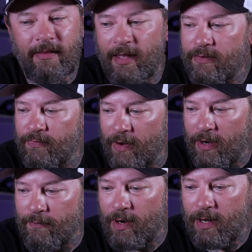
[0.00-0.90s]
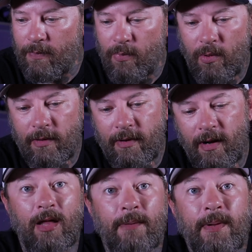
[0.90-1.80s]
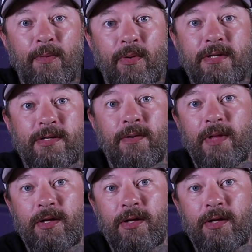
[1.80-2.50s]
That is very, very important. A lot of people would assume